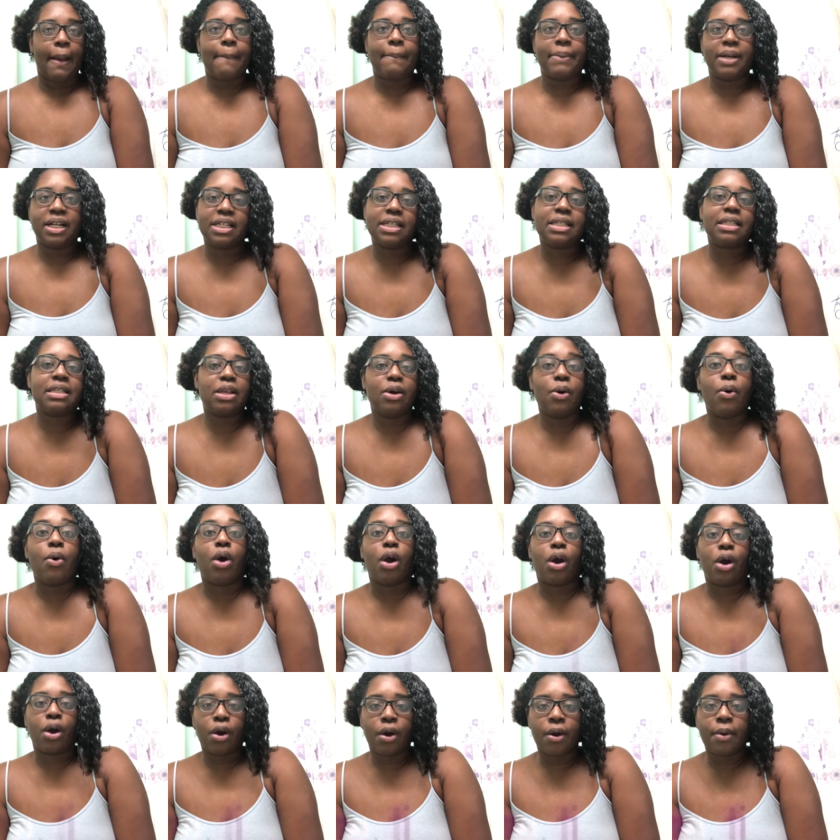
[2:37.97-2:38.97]
but it still
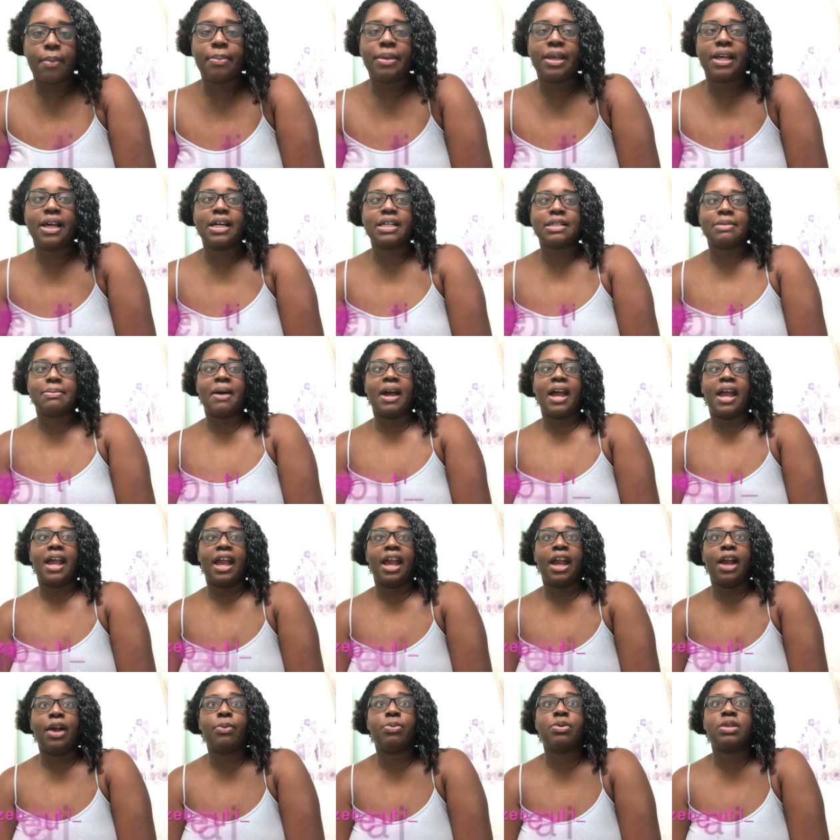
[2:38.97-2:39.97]
hurt because my
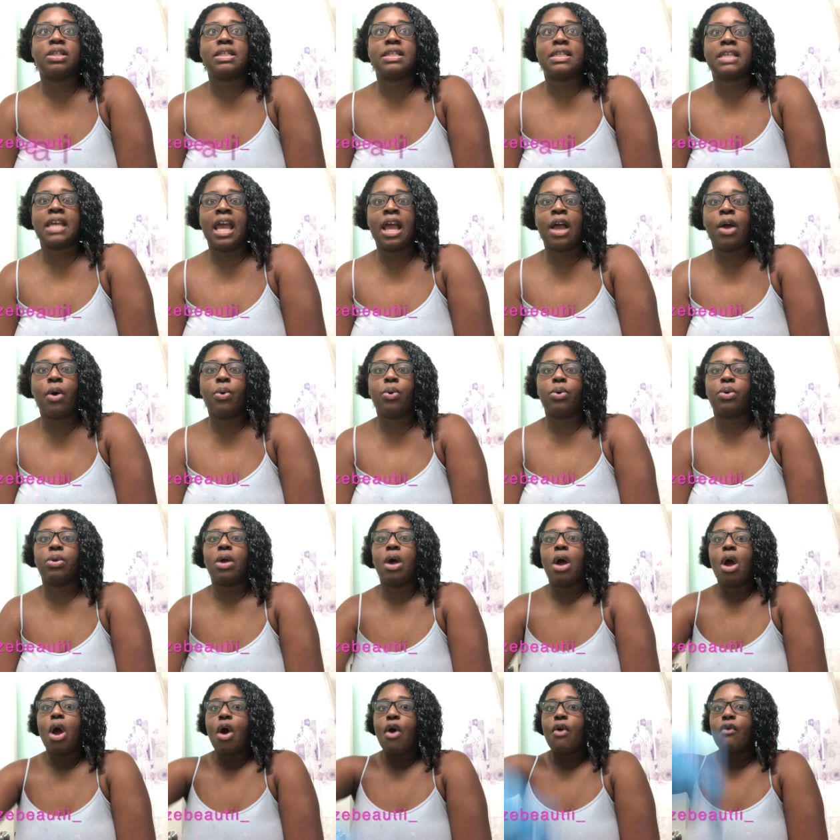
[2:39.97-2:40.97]
hair was tangled
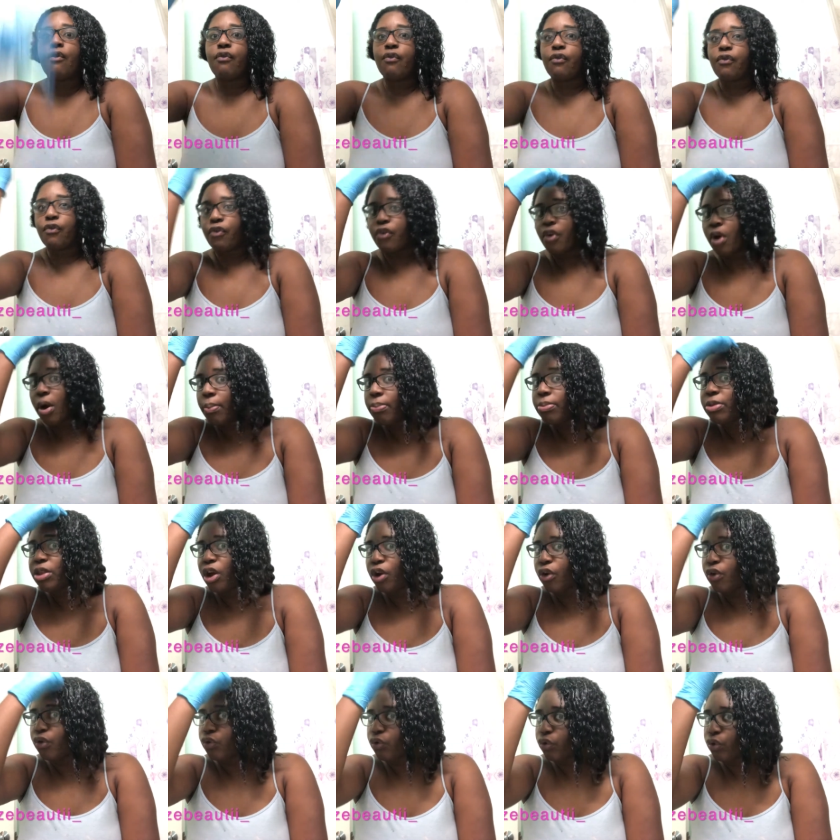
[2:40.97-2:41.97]
from the
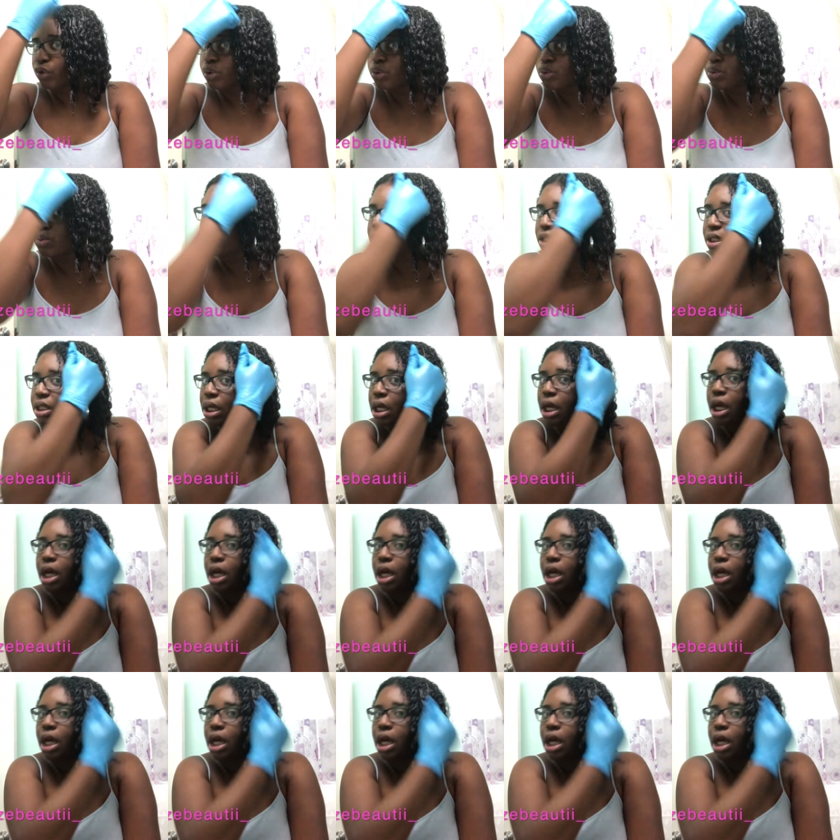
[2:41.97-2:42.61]
root.